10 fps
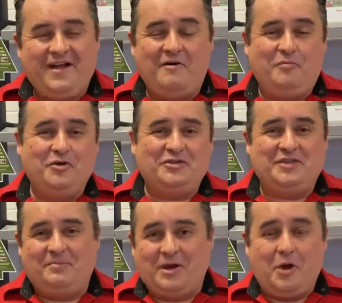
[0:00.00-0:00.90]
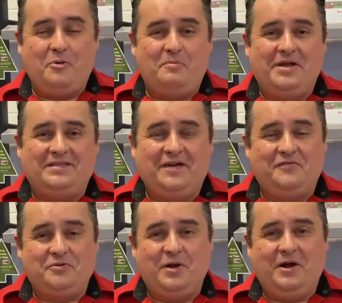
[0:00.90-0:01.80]
I purchased them and I own them myself
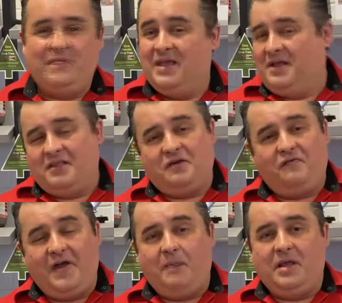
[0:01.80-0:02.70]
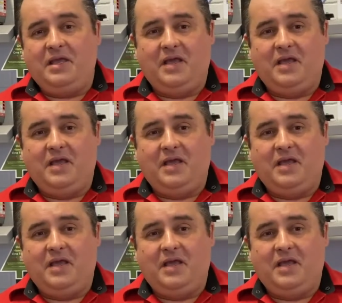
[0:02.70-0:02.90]
as well to family.